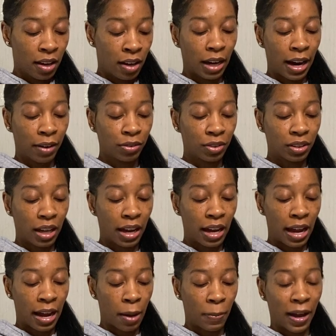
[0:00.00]
After that
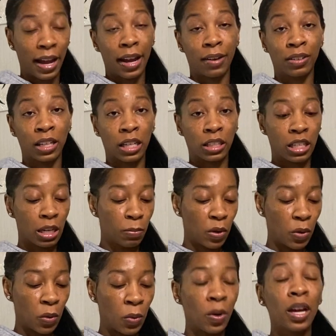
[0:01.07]
app, I have again
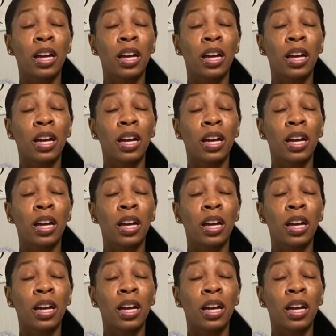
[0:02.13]
Temu.